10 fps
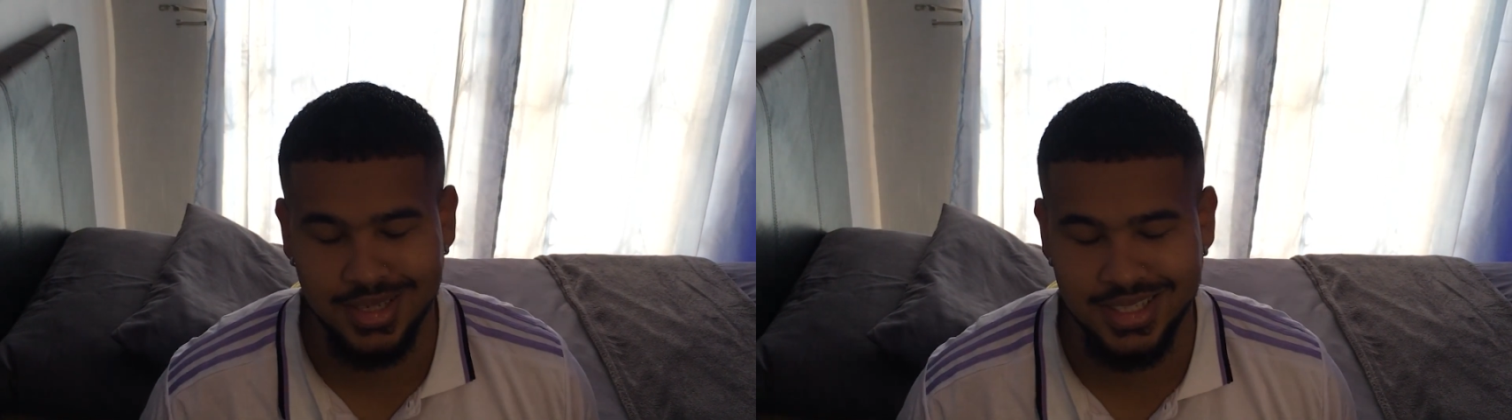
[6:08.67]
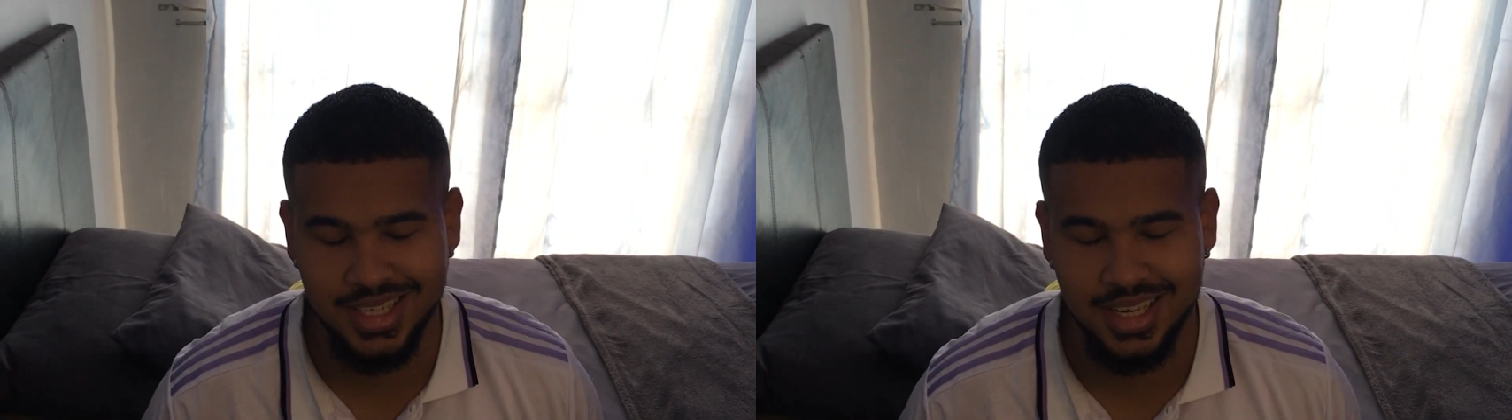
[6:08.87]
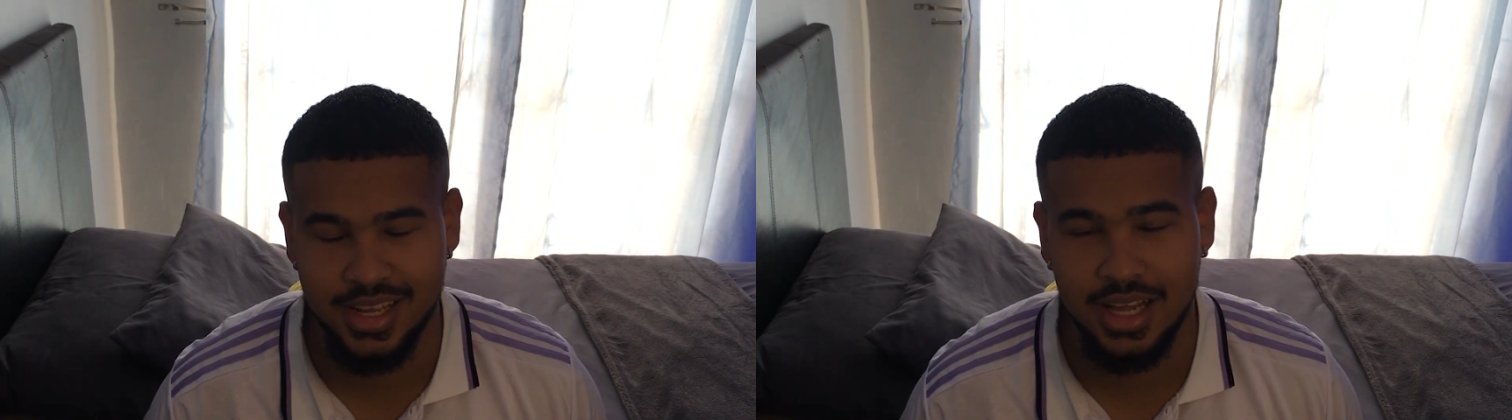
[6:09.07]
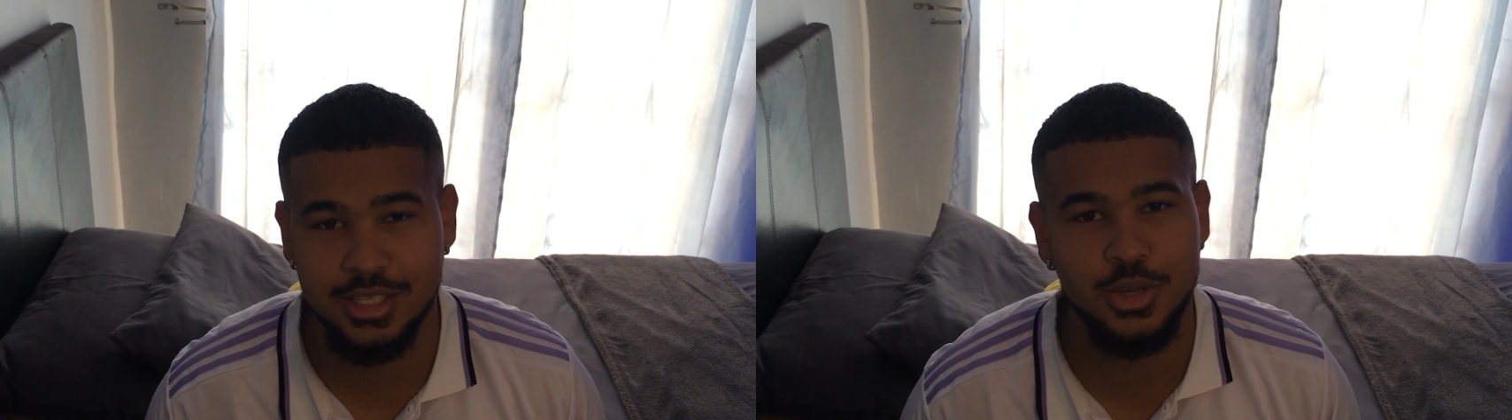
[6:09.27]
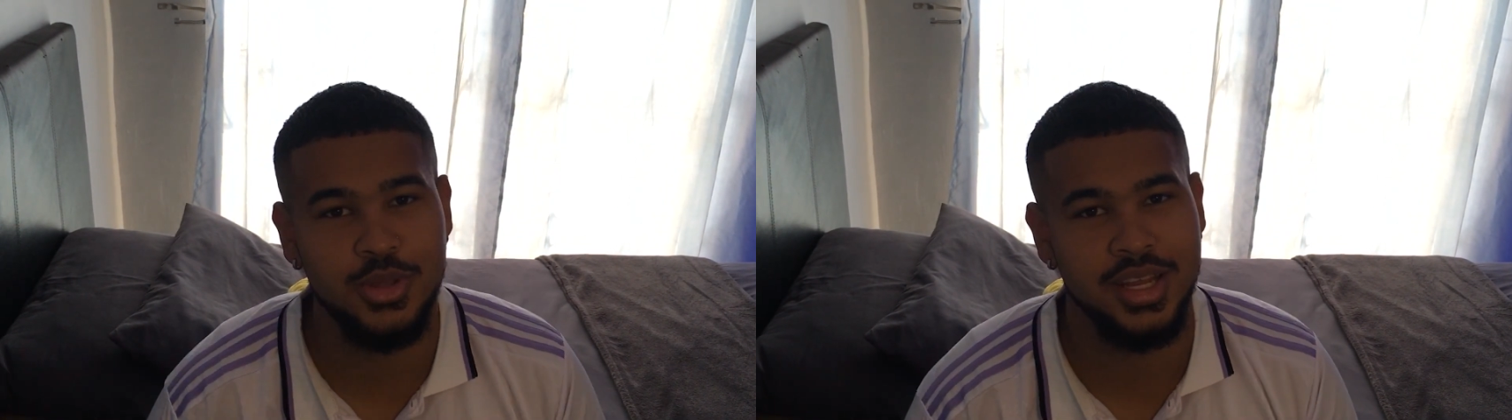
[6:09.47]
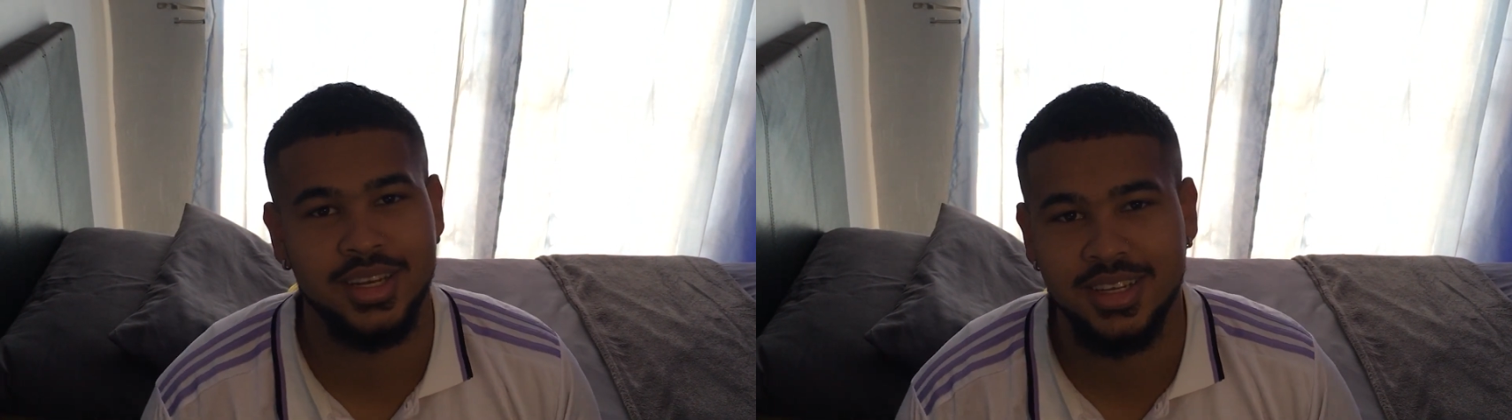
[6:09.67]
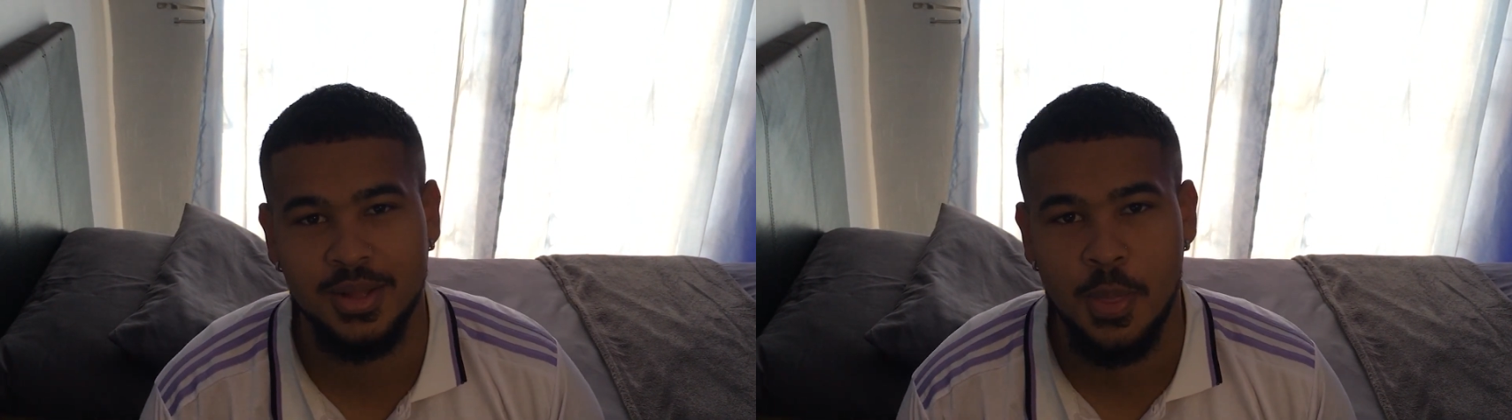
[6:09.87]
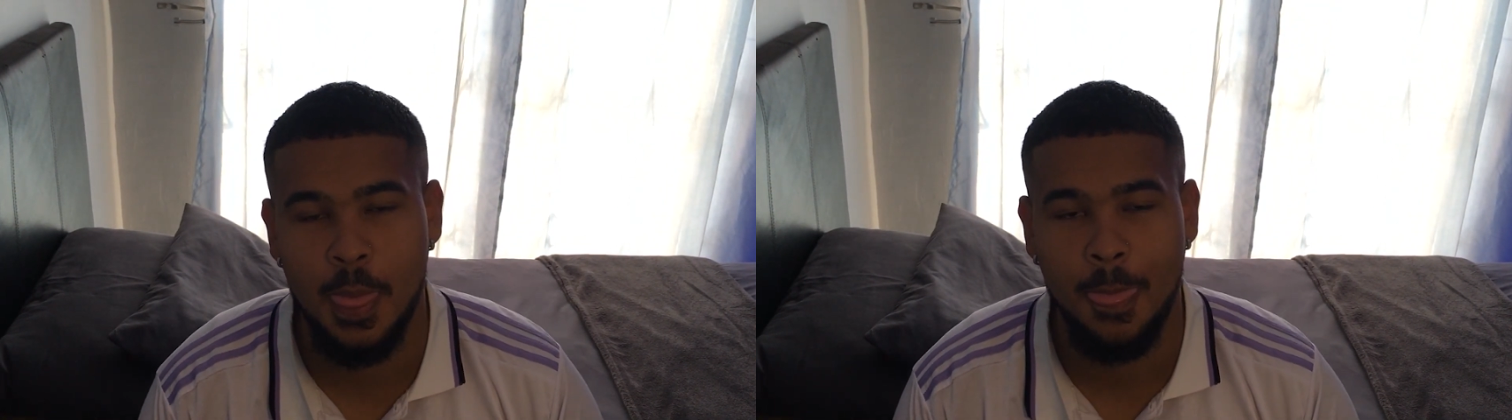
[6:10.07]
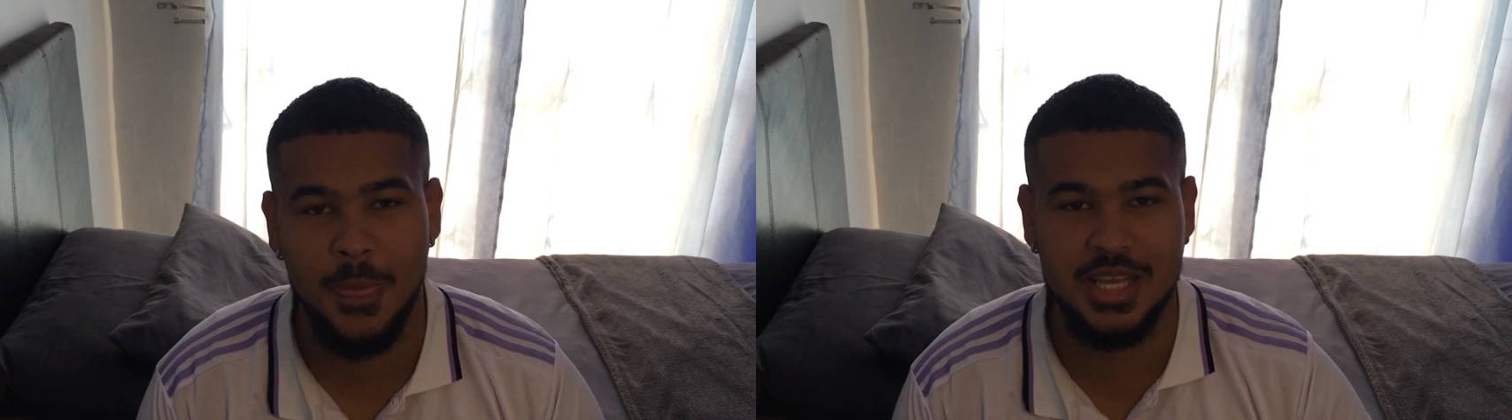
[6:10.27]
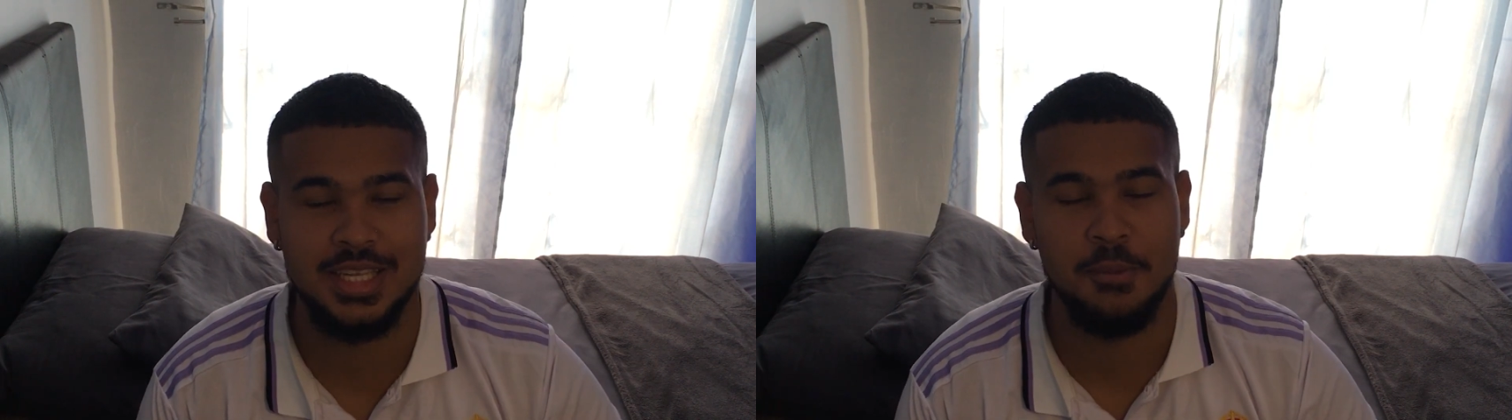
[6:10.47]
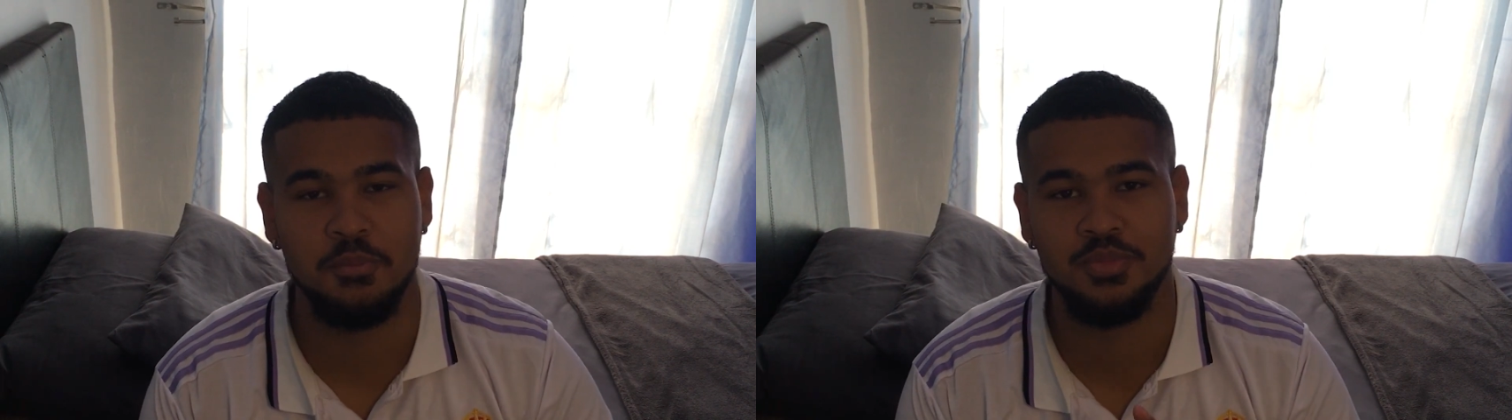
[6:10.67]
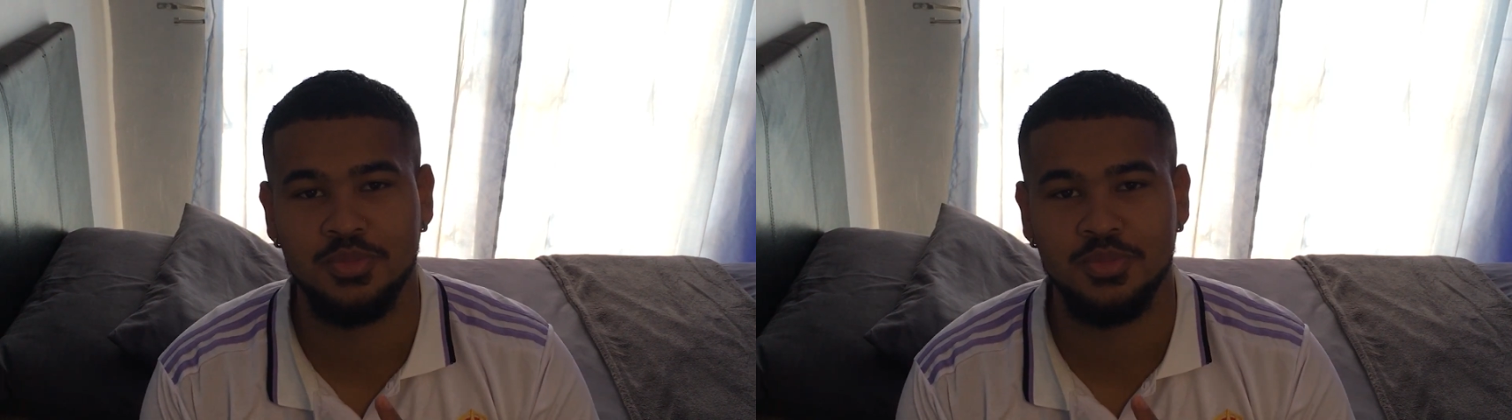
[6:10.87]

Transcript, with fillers: basically, I'll see you then next time